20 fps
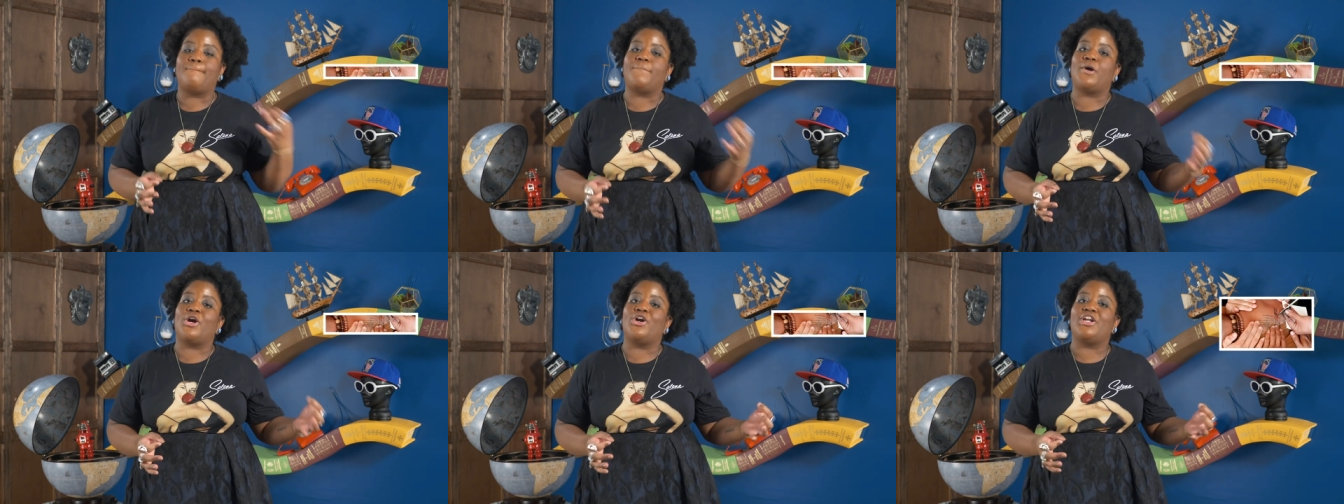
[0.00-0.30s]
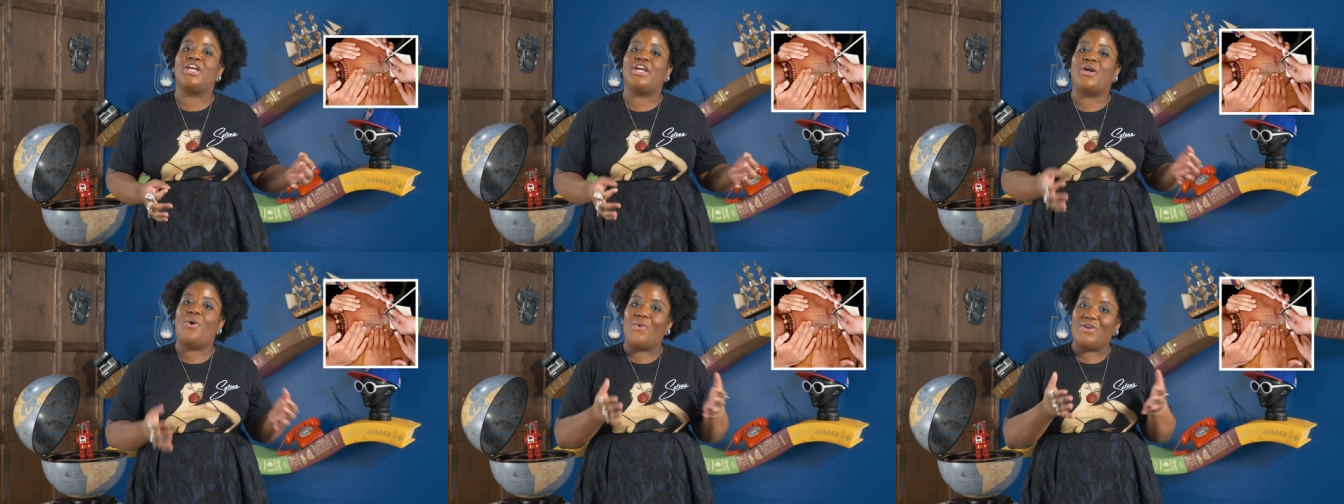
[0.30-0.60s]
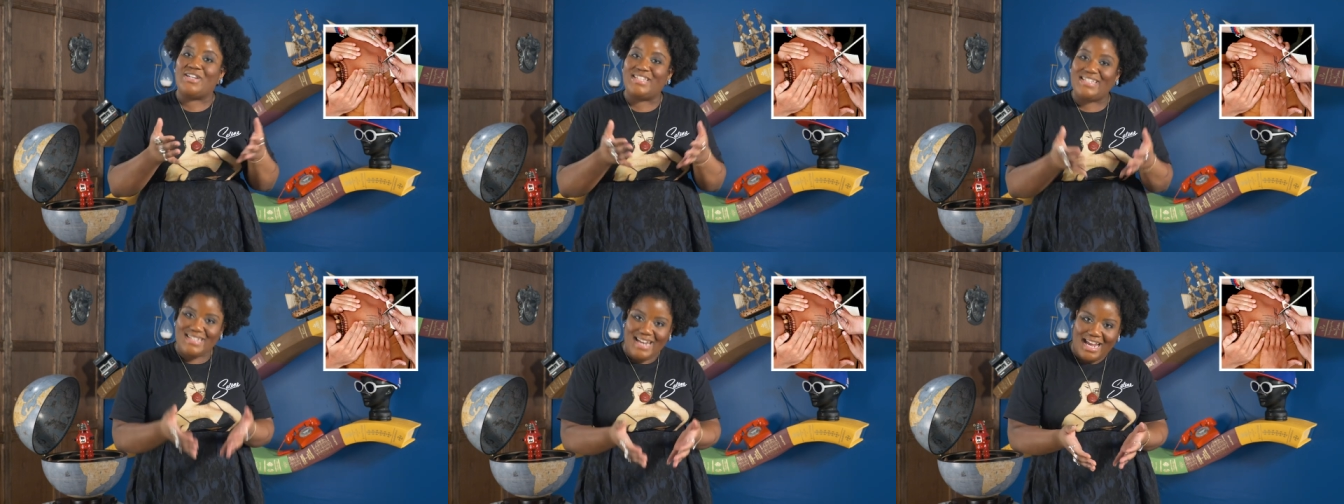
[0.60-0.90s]
burning,
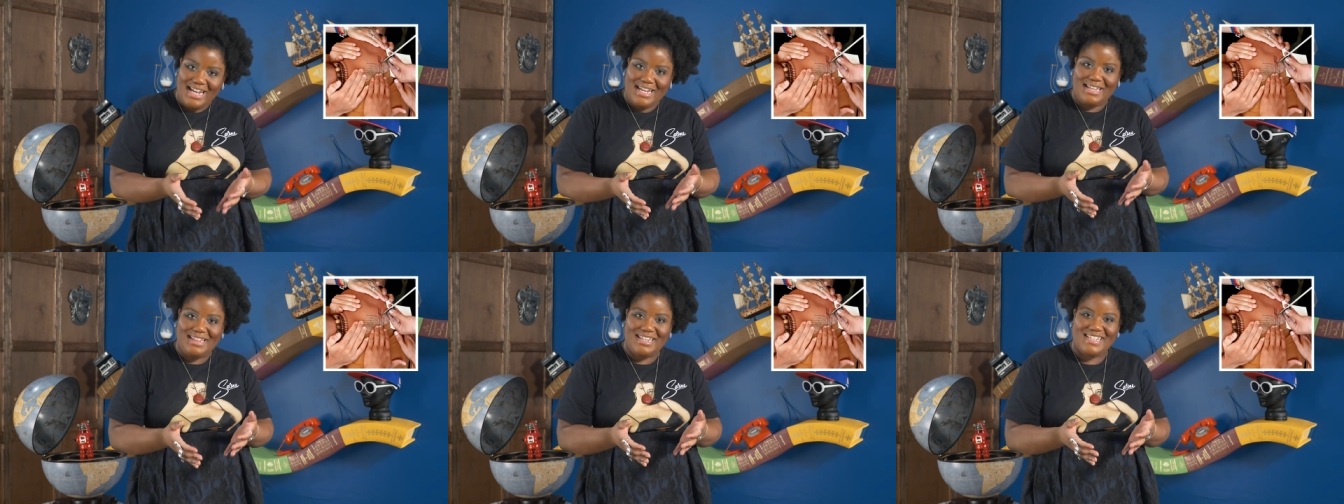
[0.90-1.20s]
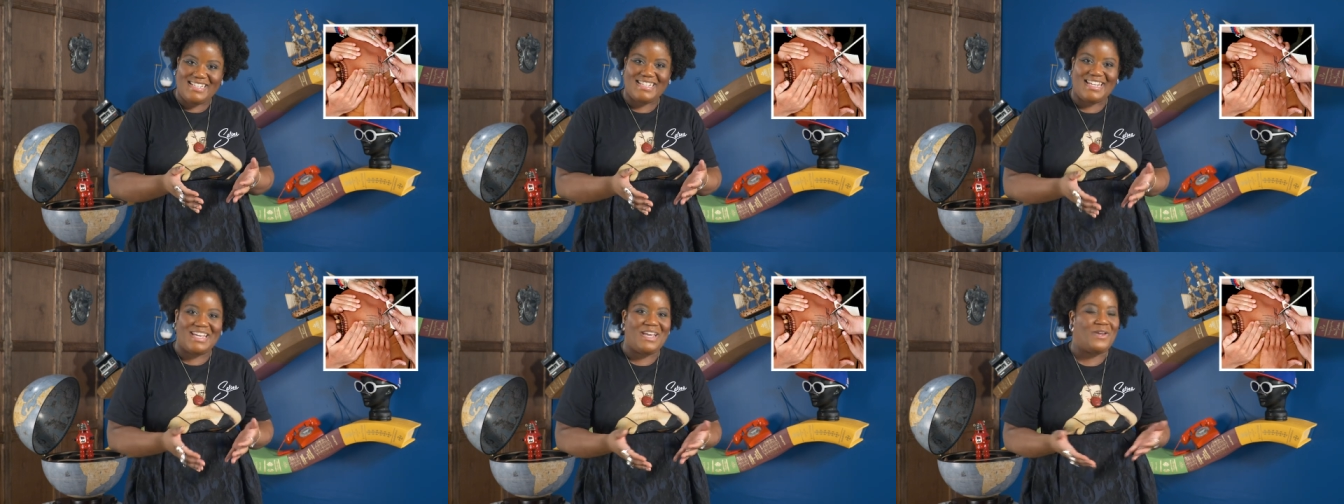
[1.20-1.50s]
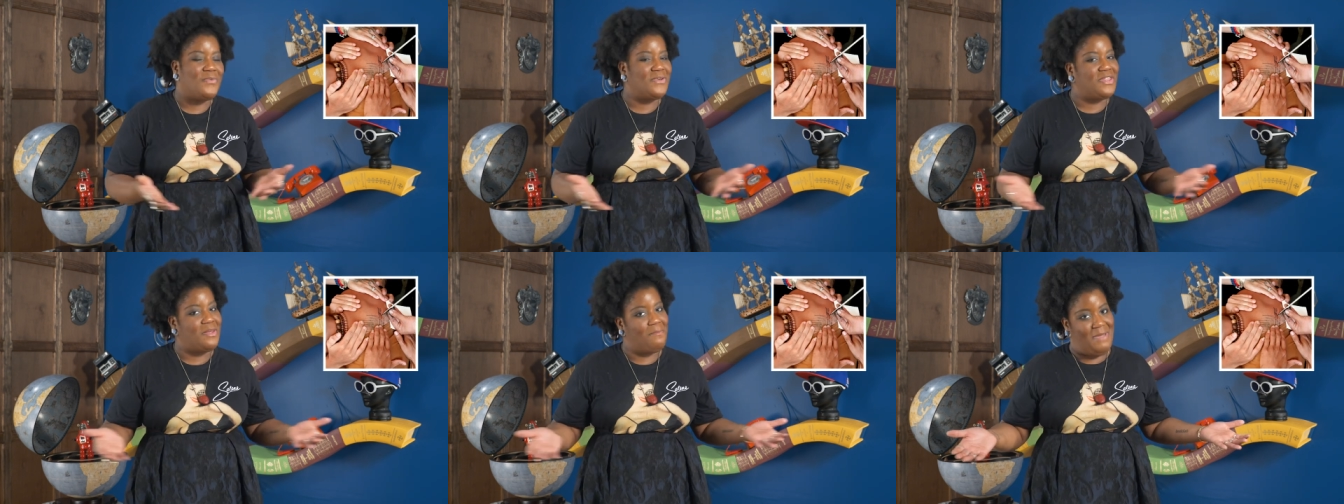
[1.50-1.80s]
or staining the
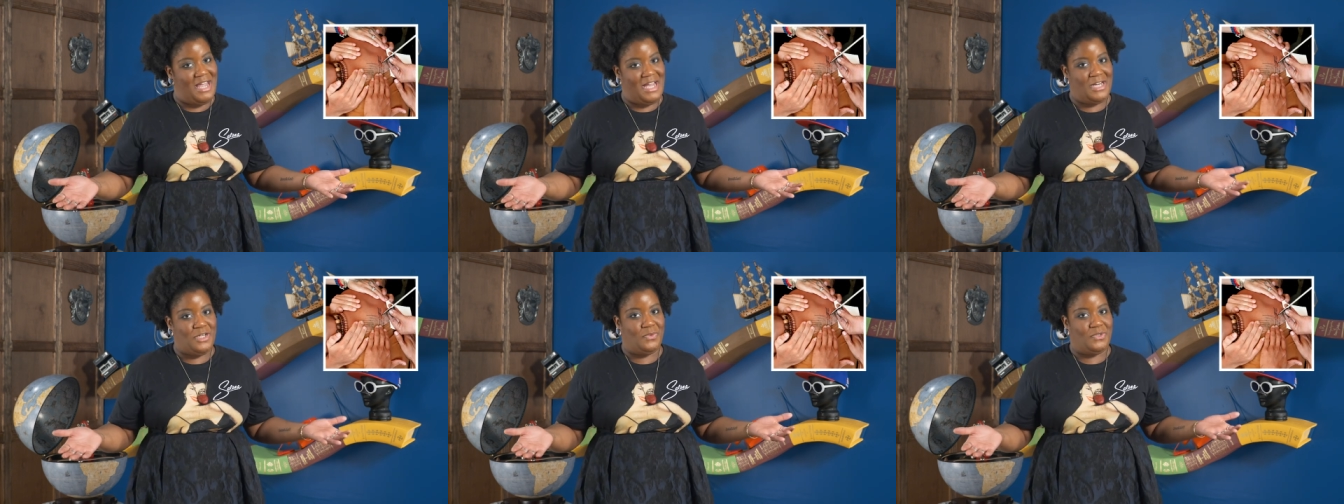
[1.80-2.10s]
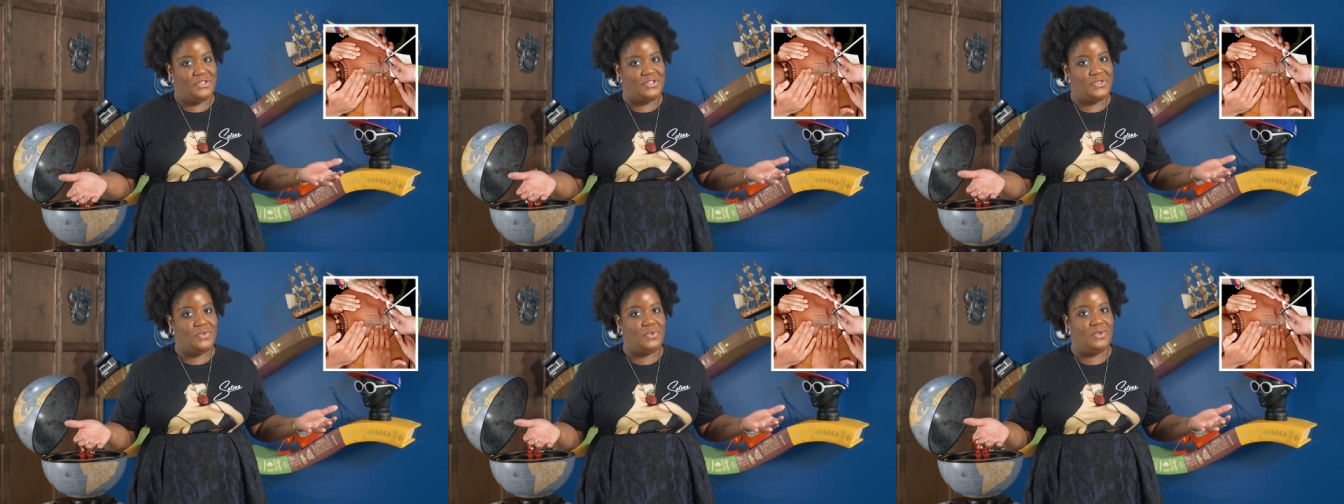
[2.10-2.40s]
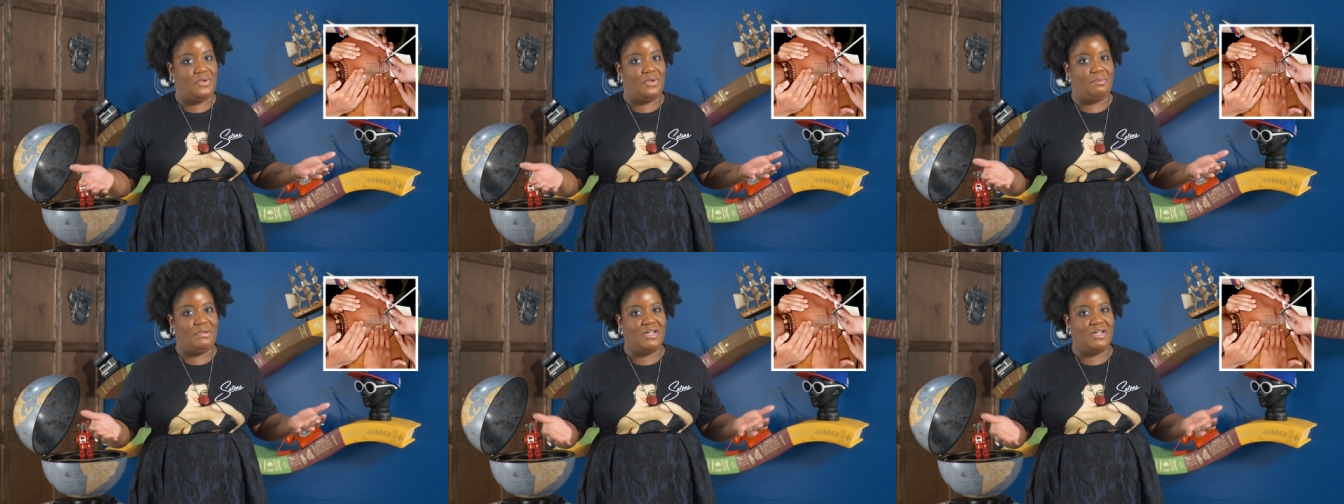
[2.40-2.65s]
skin with a manual tool.